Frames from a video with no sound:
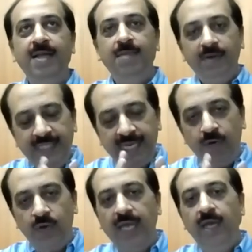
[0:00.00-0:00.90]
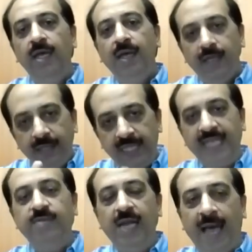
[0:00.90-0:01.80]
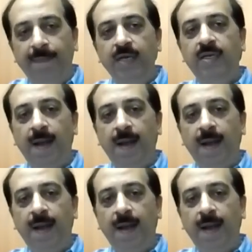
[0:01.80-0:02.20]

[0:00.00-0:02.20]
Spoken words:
But we said, okay, things will happen,